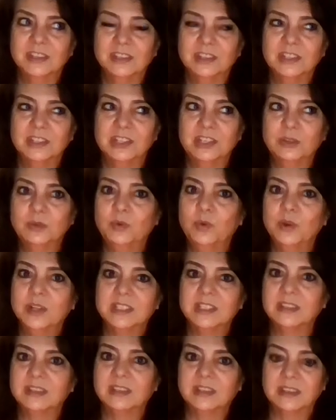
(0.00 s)
to
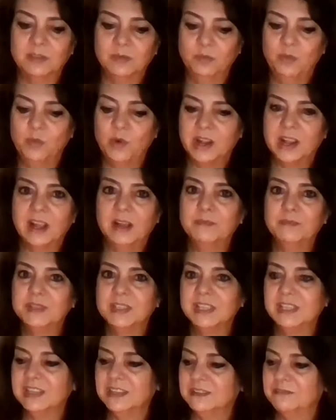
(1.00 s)
what comes
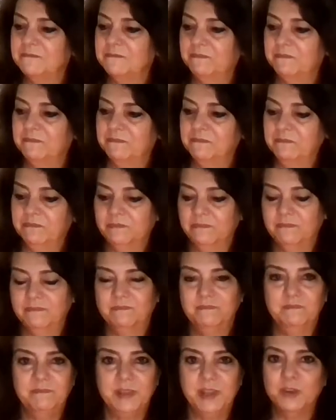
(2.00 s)
in.
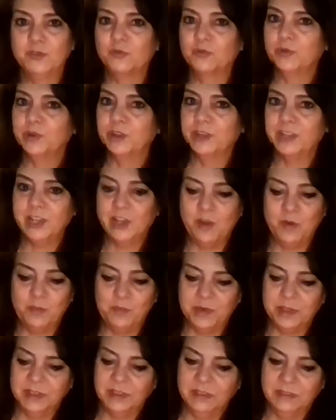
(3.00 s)
Being really
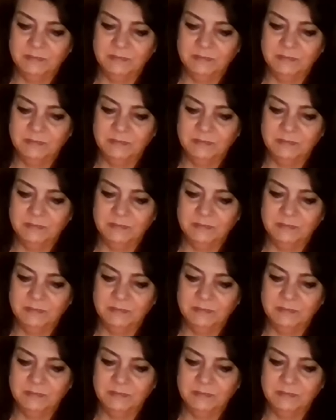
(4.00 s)
open.